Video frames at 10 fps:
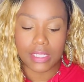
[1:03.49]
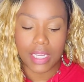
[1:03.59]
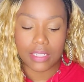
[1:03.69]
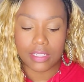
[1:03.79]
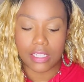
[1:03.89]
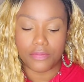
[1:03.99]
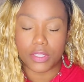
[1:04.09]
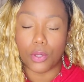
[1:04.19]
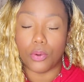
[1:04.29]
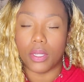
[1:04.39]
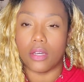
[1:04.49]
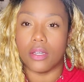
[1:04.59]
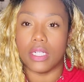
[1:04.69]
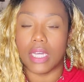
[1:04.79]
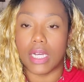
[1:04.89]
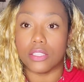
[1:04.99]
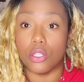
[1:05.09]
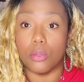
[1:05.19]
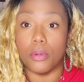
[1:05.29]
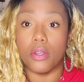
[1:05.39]
A lot of stuff is going on in
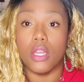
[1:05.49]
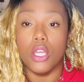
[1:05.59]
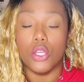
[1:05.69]
October.